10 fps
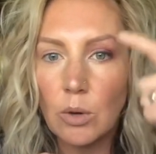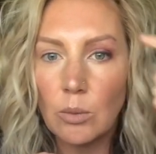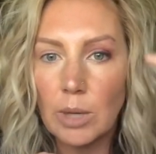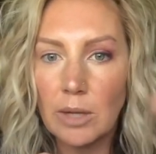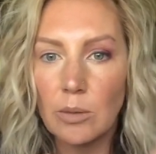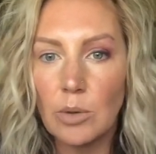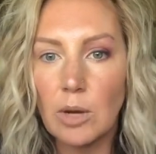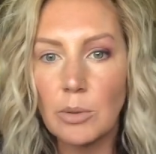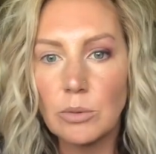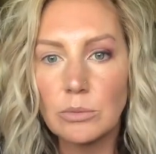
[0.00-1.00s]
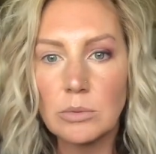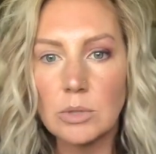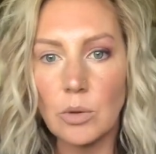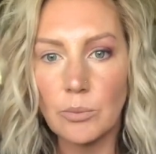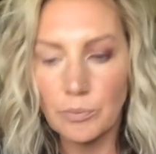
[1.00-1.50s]
right in the brow bone. So
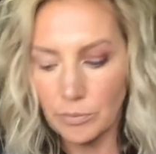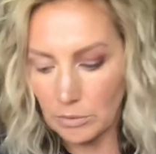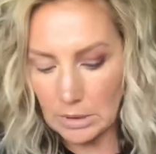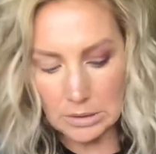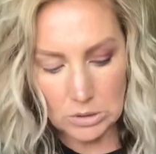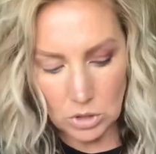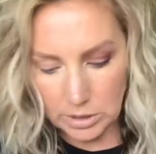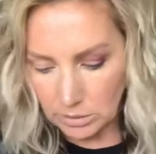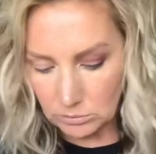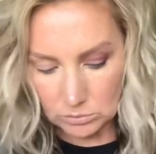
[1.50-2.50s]
I'm gonna get started.